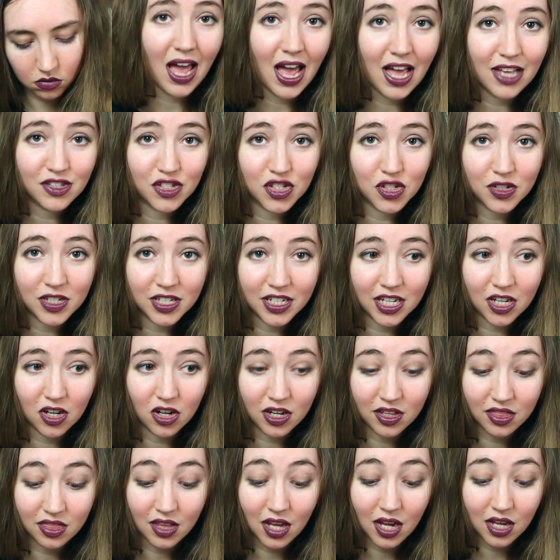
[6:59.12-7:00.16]
As you can hear
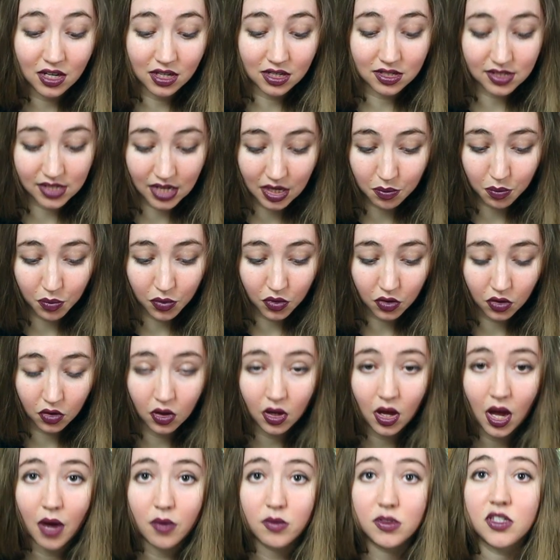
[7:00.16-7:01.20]
in that
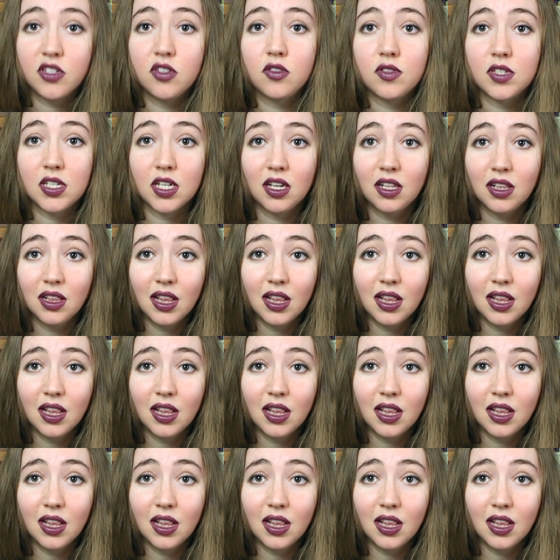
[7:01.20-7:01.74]
example, I was using a